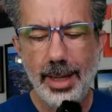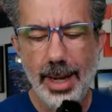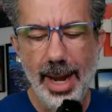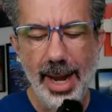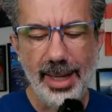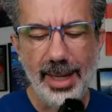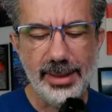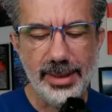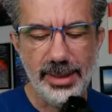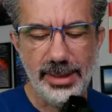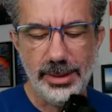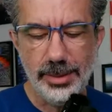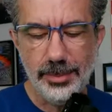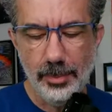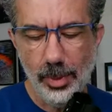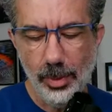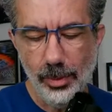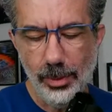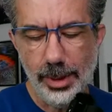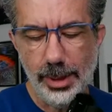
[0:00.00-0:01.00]
at these
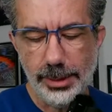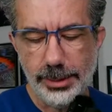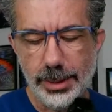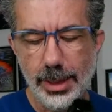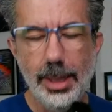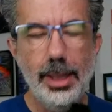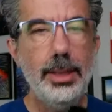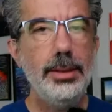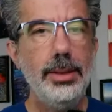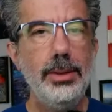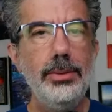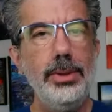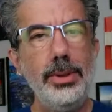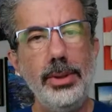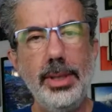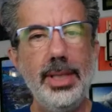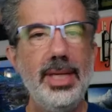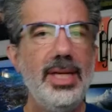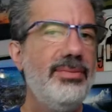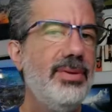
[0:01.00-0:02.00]
ports, so
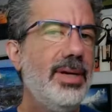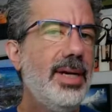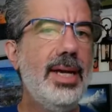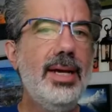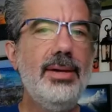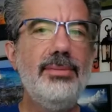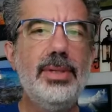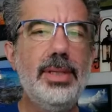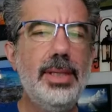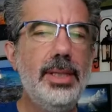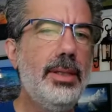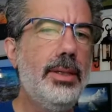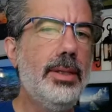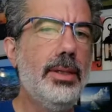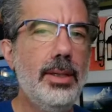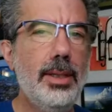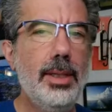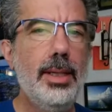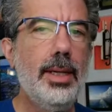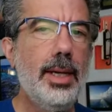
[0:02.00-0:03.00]
you could even have
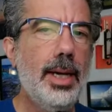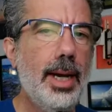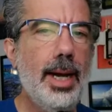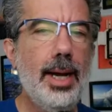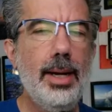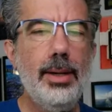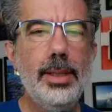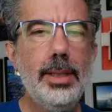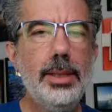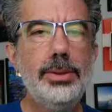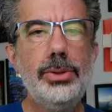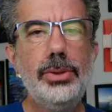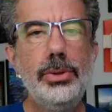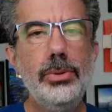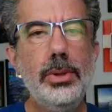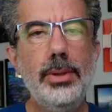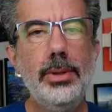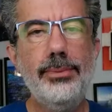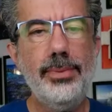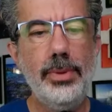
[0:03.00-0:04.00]
dinner out on
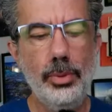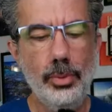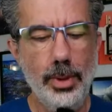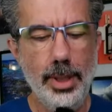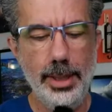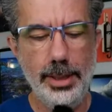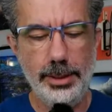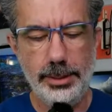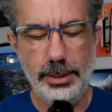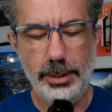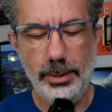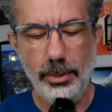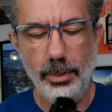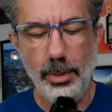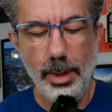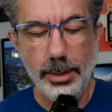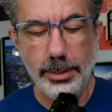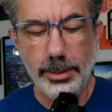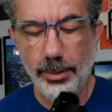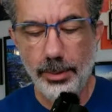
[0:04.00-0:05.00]
shore if you wanted to.
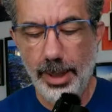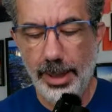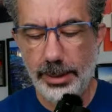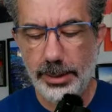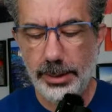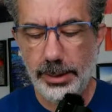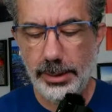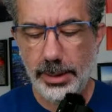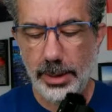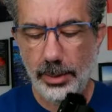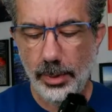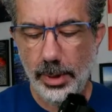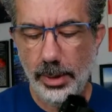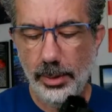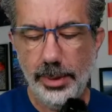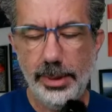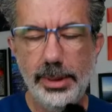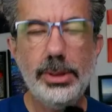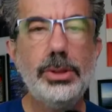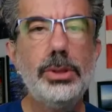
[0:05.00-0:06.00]
So as you can see, we're
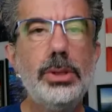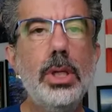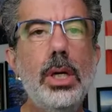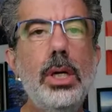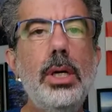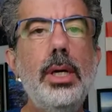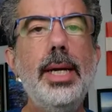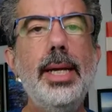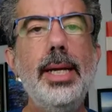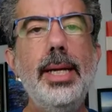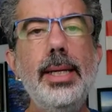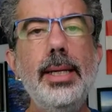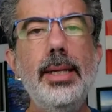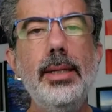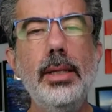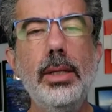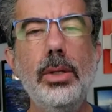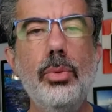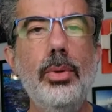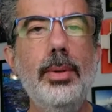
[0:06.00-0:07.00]
going to start
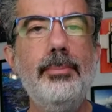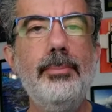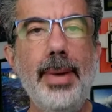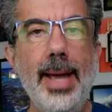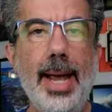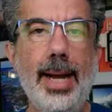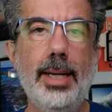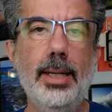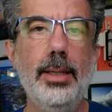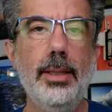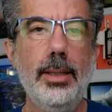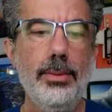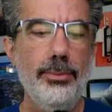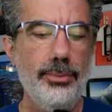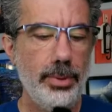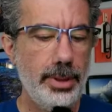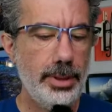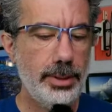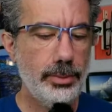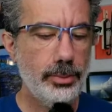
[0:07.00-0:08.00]
in Quebec
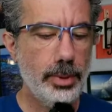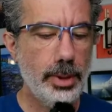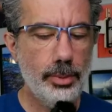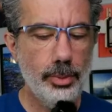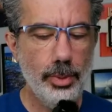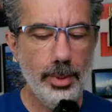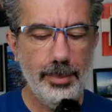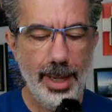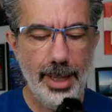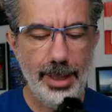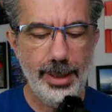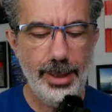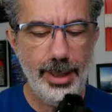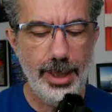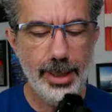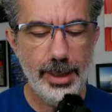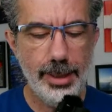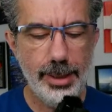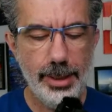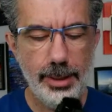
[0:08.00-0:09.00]
for this one, Quebec,
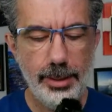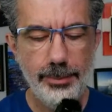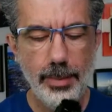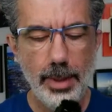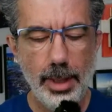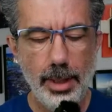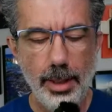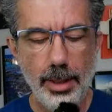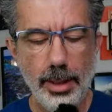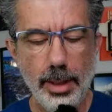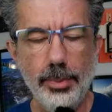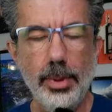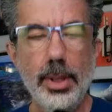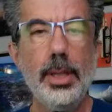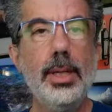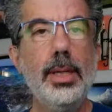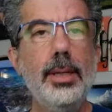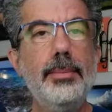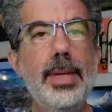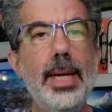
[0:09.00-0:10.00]
Canada. Then we're
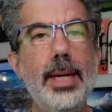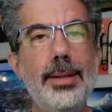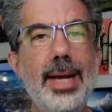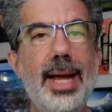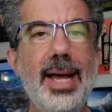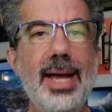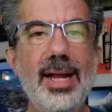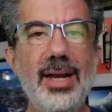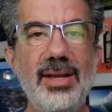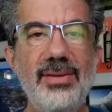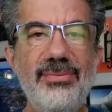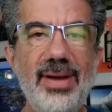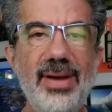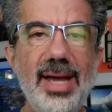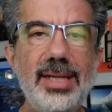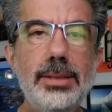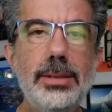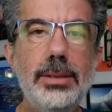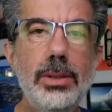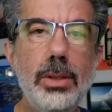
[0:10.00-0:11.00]
going to come down to
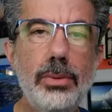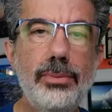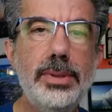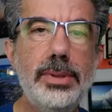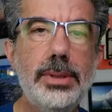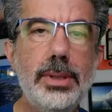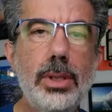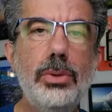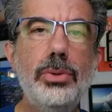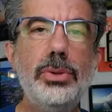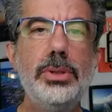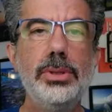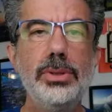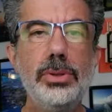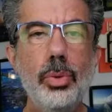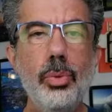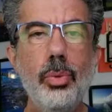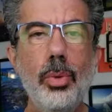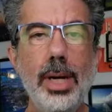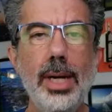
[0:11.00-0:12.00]
Halifax, Nova Scotia,
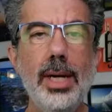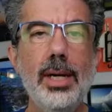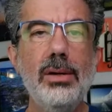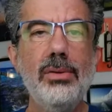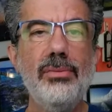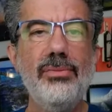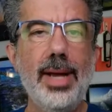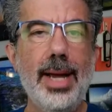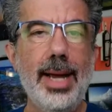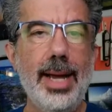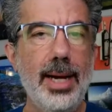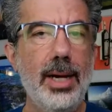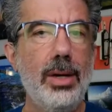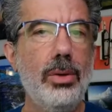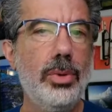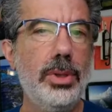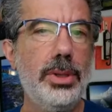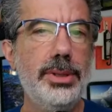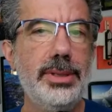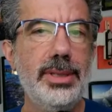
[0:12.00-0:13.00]
12
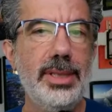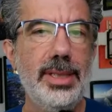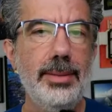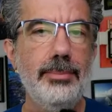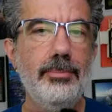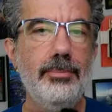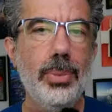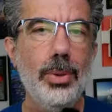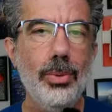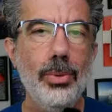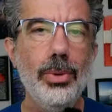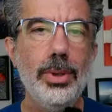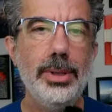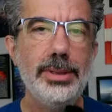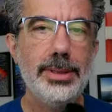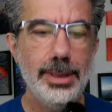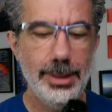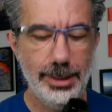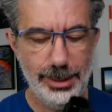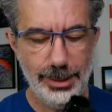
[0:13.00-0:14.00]
hours in
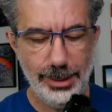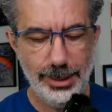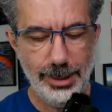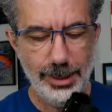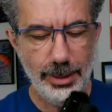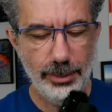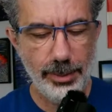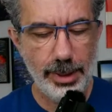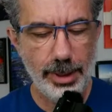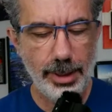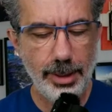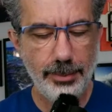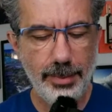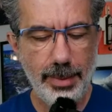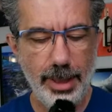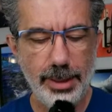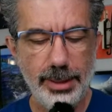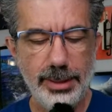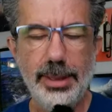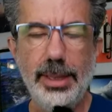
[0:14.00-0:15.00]
port. Then we're going to come
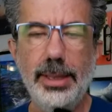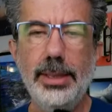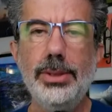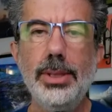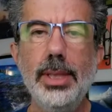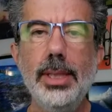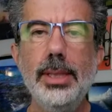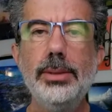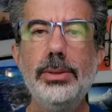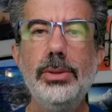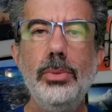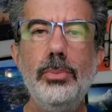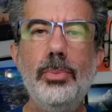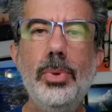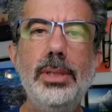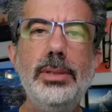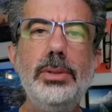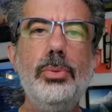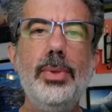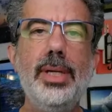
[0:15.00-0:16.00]
down to St. John's, New
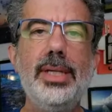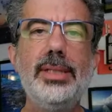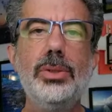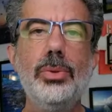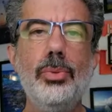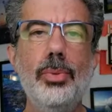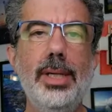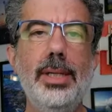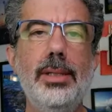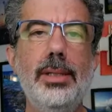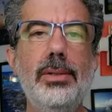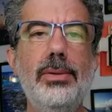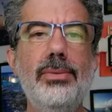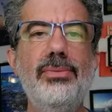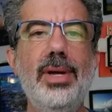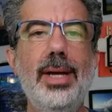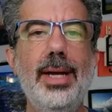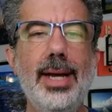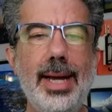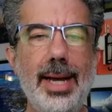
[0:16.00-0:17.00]
Brunswick, 12
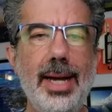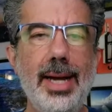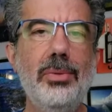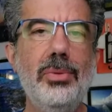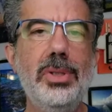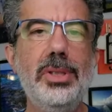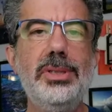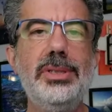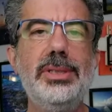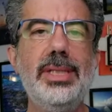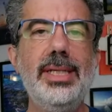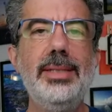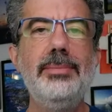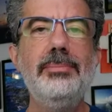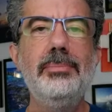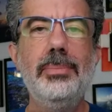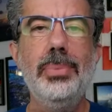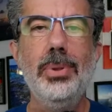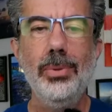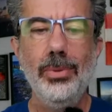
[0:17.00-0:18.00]
hours
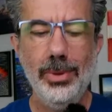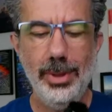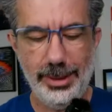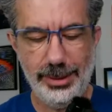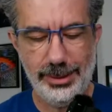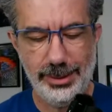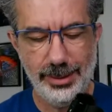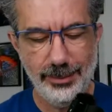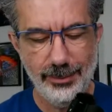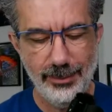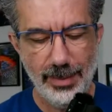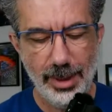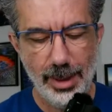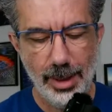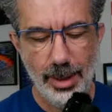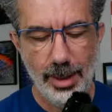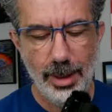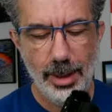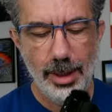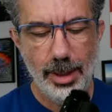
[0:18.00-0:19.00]
in port.
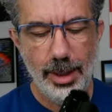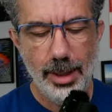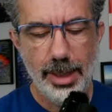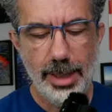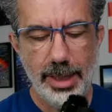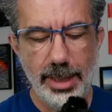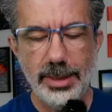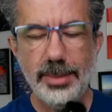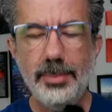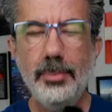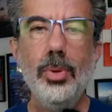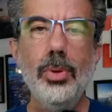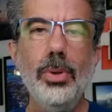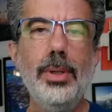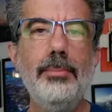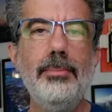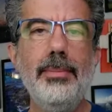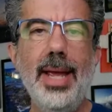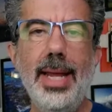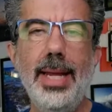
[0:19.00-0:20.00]

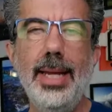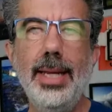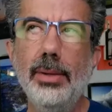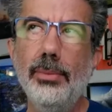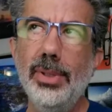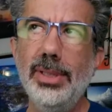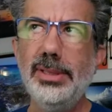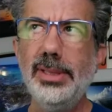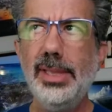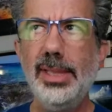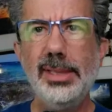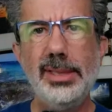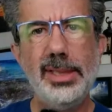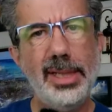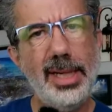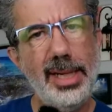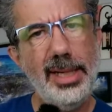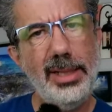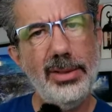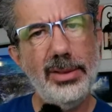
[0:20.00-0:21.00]
Eastport, Maine, I want to say that's
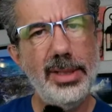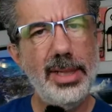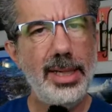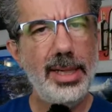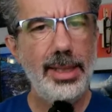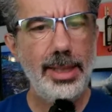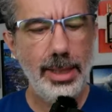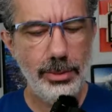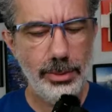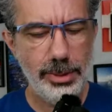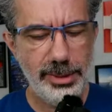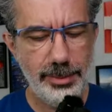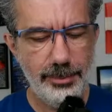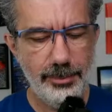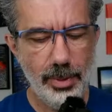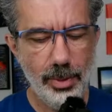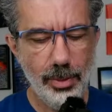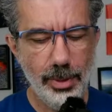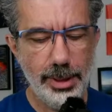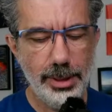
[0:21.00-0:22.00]
like 8 or 9 hours
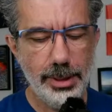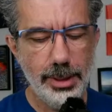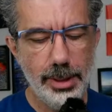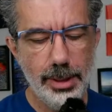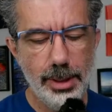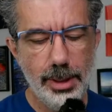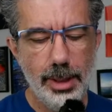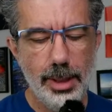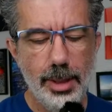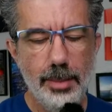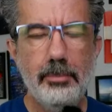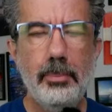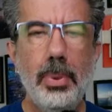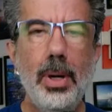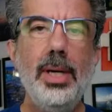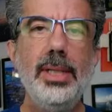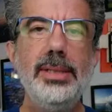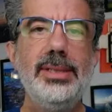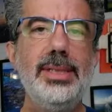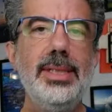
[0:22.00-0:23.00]
in port.
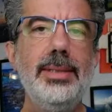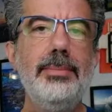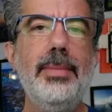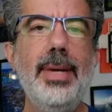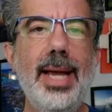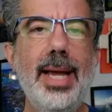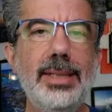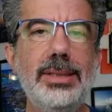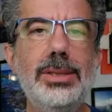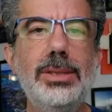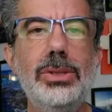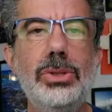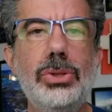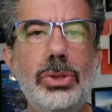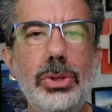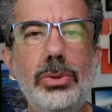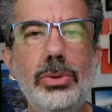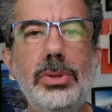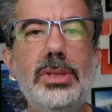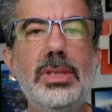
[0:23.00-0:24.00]
Boston,
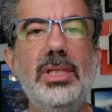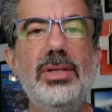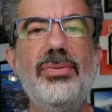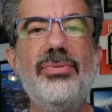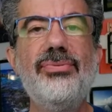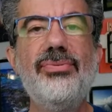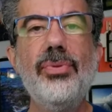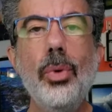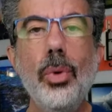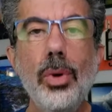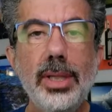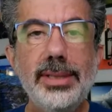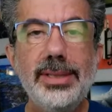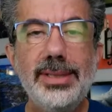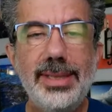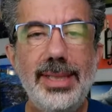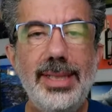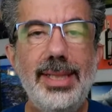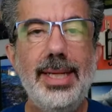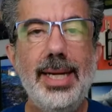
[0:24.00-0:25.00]
Massachusetts,
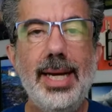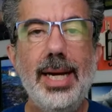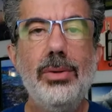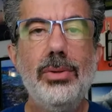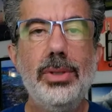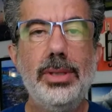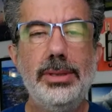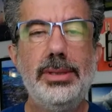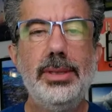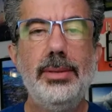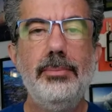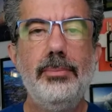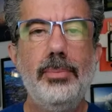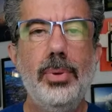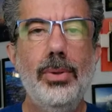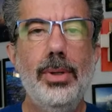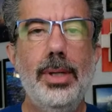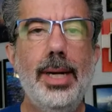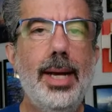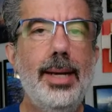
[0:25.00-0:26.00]
14 hours in
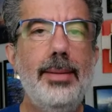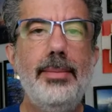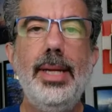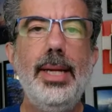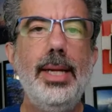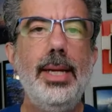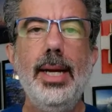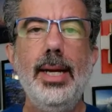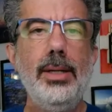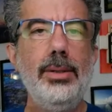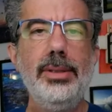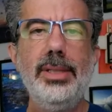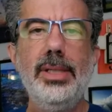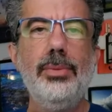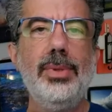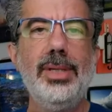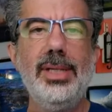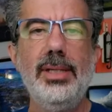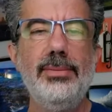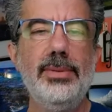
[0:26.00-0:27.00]
port. I don't think
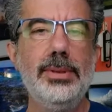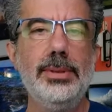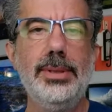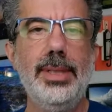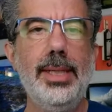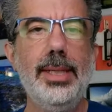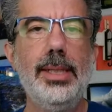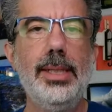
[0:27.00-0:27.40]
we'll leave till 10